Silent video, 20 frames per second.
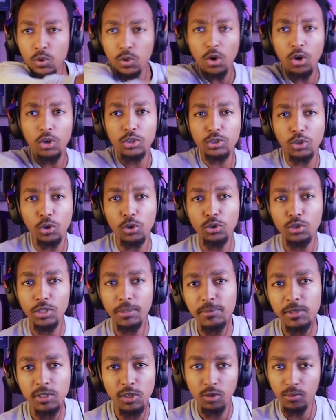suri. I'm
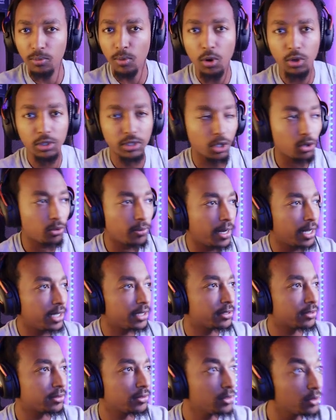telling you, gaming
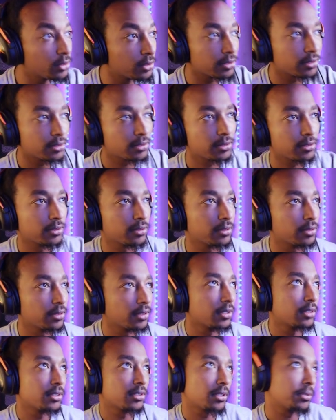is my
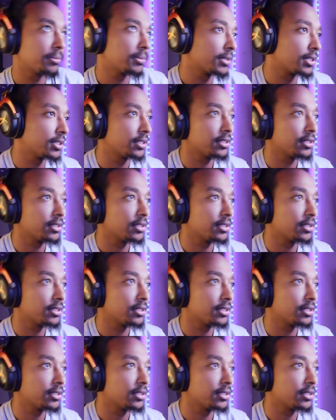therapy.